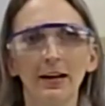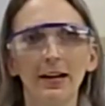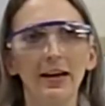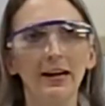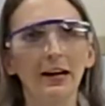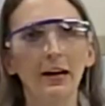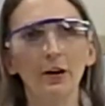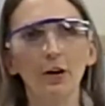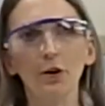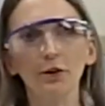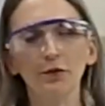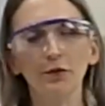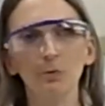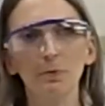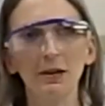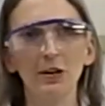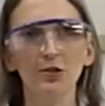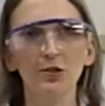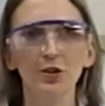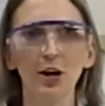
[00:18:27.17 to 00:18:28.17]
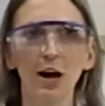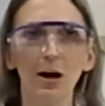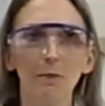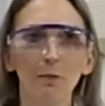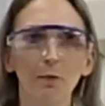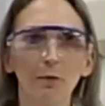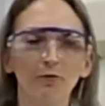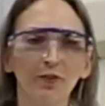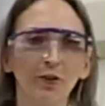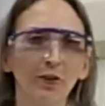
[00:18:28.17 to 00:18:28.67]
It can also be a
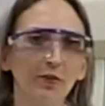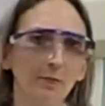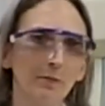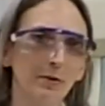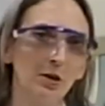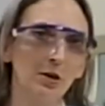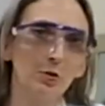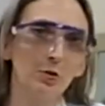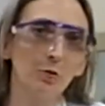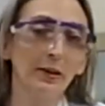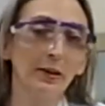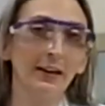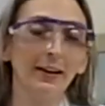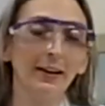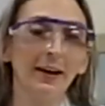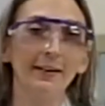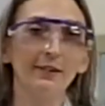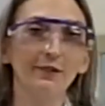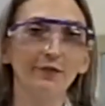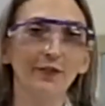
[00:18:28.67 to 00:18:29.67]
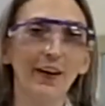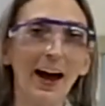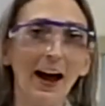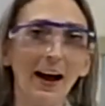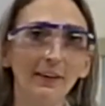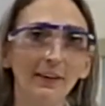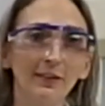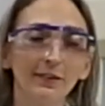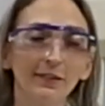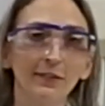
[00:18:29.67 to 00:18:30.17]
job for somebody who really likes
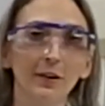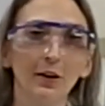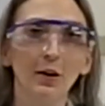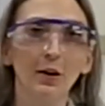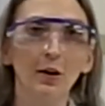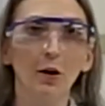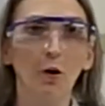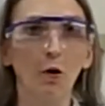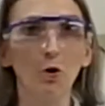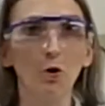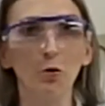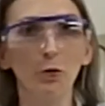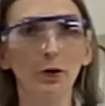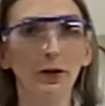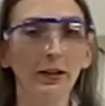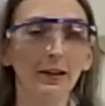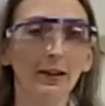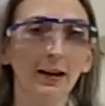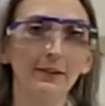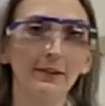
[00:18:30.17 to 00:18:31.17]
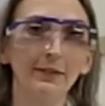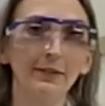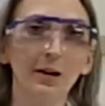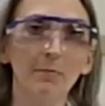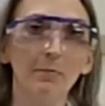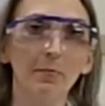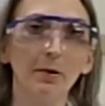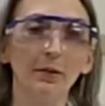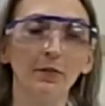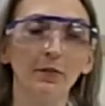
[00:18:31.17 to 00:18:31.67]
facts or who really likes
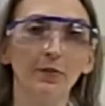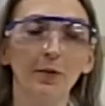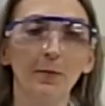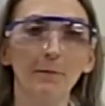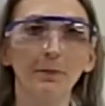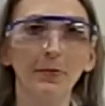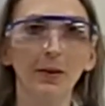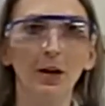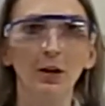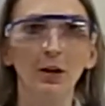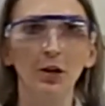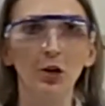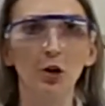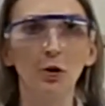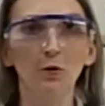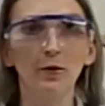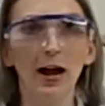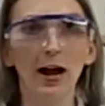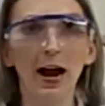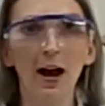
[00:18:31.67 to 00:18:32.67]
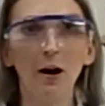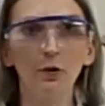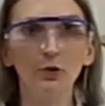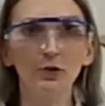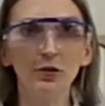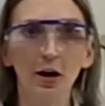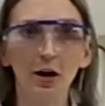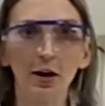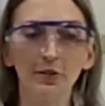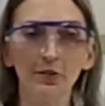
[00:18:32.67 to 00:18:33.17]
numbers. Now
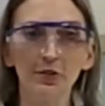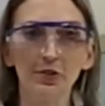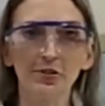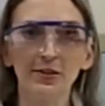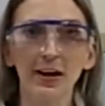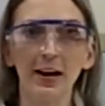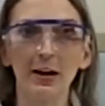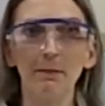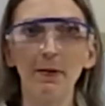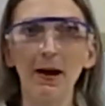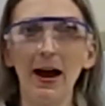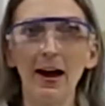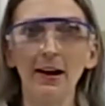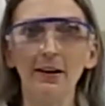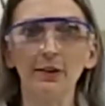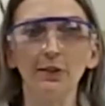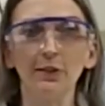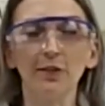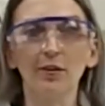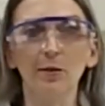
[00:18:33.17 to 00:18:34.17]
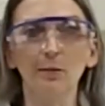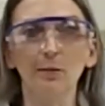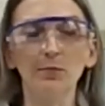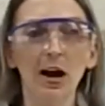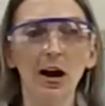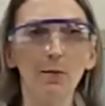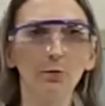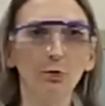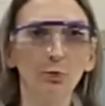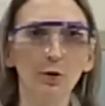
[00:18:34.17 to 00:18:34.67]
to understand patterns,
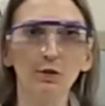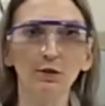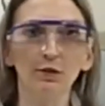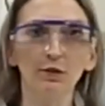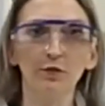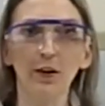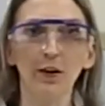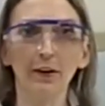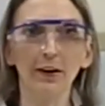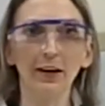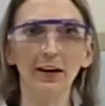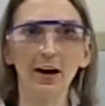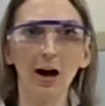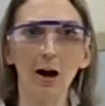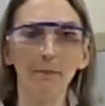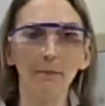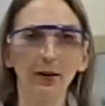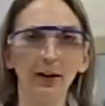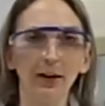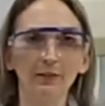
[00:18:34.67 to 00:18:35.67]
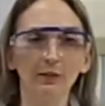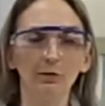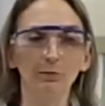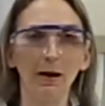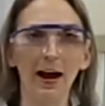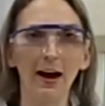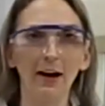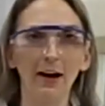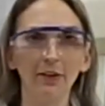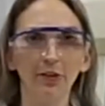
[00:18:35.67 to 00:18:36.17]
sometimes we use very complex
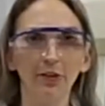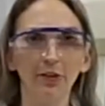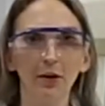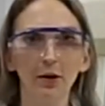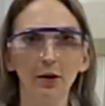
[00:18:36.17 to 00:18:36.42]
math.